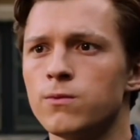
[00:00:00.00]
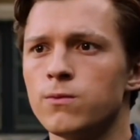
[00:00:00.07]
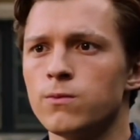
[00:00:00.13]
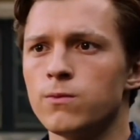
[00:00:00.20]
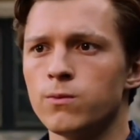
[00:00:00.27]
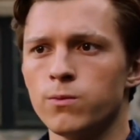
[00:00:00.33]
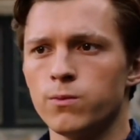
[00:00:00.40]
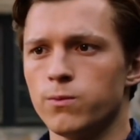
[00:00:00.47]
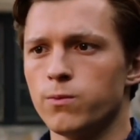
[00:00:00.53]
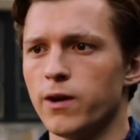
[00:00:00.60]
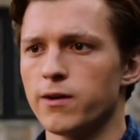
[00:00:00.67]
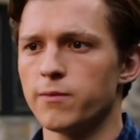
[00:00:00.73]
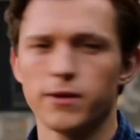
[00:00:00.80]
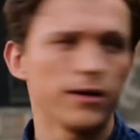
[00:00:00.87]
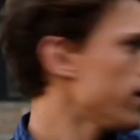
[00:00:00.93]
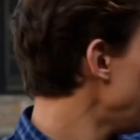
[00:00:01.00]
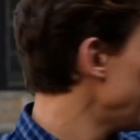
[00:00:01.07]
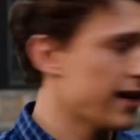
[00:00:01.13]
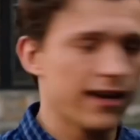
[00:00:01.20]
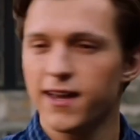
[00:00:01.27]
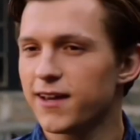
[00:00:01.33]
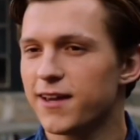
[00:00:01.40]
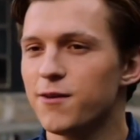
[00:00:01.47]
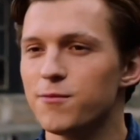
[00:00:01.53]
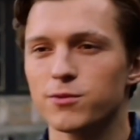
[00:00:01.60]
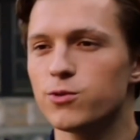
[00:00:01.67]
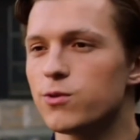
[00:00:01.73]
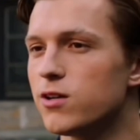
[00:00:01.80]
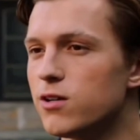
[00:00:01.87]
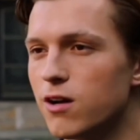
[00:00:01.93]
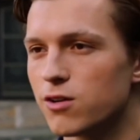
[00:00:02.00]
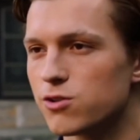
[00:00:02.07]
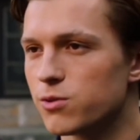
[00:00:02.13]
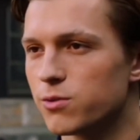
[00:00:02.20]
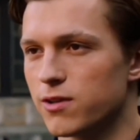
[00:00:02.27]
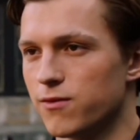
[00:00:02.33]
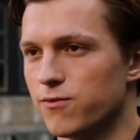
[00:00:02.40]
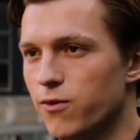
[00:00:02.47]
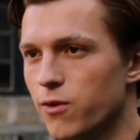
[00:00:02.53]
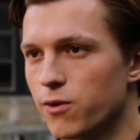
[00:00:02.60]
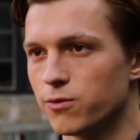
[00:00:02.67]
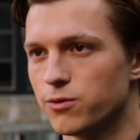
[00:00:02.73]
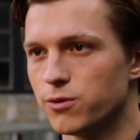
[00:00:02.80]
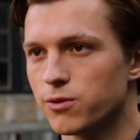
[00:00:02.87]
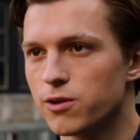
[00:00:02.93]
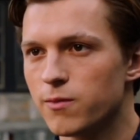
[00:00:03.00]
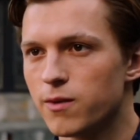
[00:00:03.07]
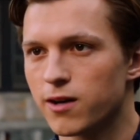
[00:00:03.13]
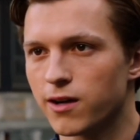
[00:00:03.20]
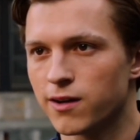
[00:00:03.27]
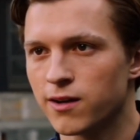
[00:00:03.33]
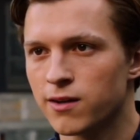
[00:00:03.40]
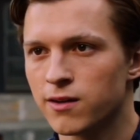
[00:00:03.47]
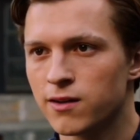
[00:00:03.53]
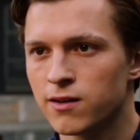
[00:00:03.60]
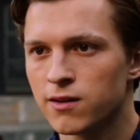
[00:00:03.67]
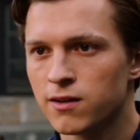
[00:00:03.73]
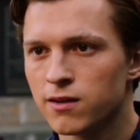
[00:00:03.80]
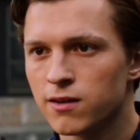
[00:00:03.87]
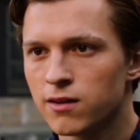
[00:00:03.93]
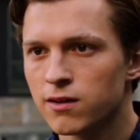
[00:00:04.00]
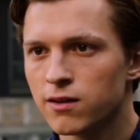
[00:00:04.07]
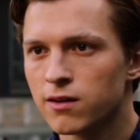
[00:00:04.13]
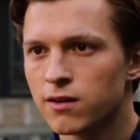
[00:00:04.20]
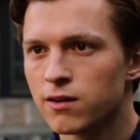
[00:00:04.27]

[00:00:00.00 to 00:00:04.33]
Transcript: at the floor as he reminisced once again about the past, about Aunt May,